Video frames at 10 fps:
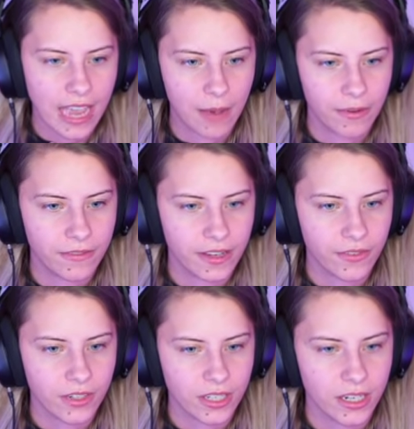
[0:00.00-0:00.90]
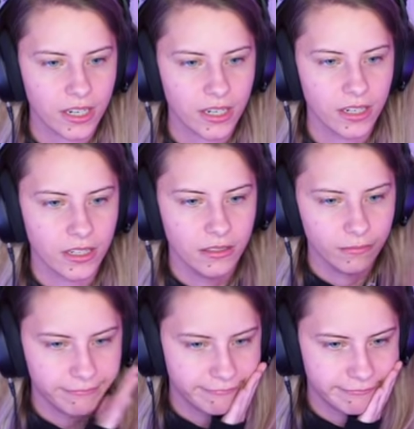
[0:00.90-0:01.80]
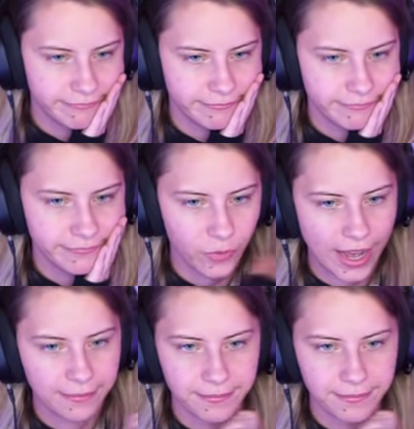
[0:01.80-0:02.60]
cabin Fever's here. Mm -hmm.